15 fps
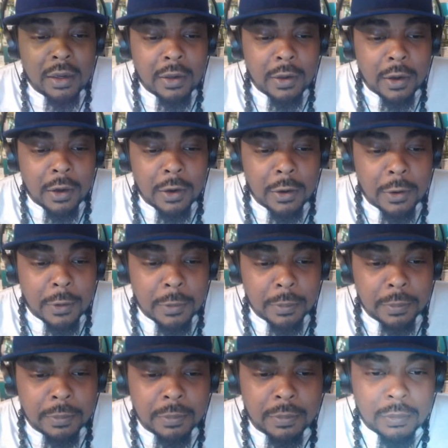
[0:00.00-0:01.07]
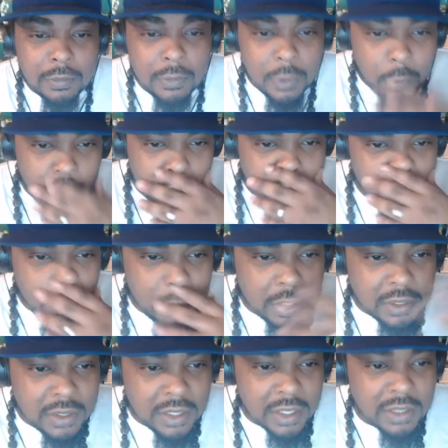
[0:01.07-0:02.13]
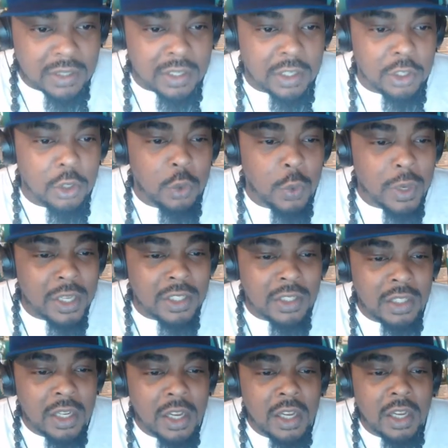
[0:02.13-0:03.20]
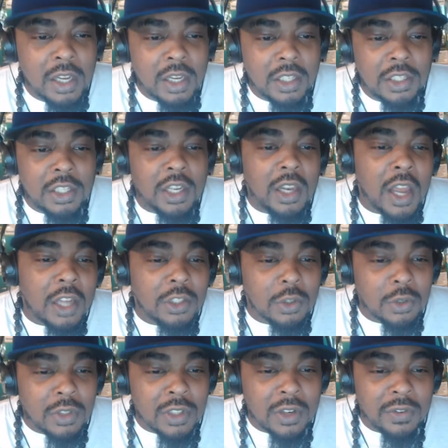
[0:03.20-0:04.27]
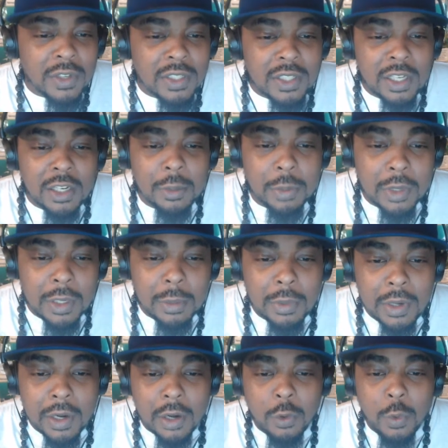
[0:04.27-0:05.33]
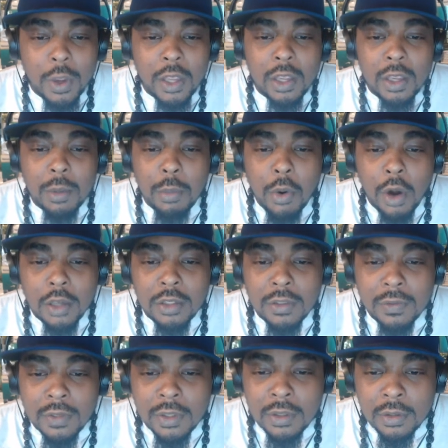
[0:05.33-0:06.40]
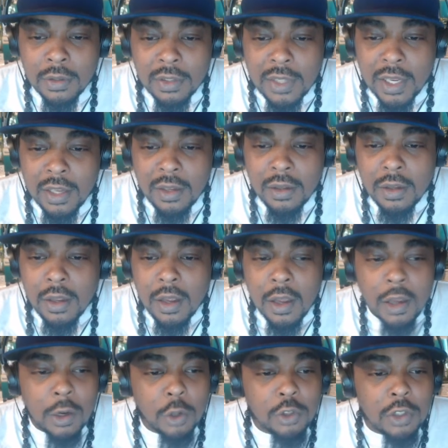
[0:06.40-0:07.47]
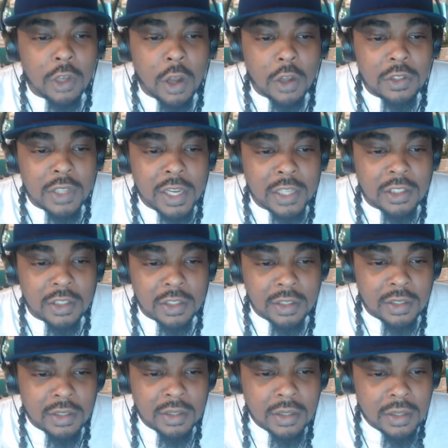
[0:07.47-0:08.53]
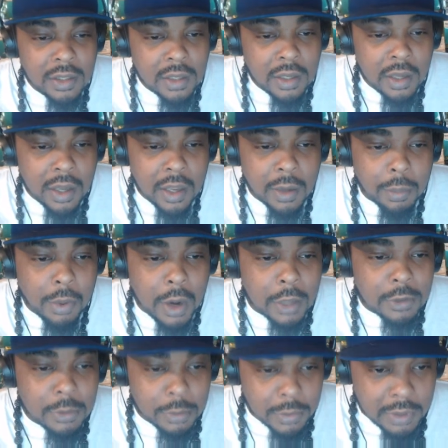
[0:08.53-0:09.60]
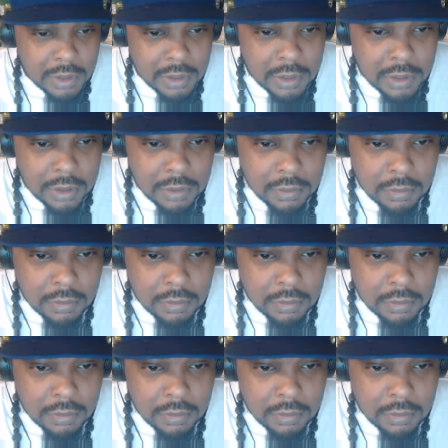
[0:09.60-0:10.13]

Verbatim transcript: Um, what did it say? So the U.S. Geological Survey said the preliminary quake hit parts of the state close to Los Angeles at approximately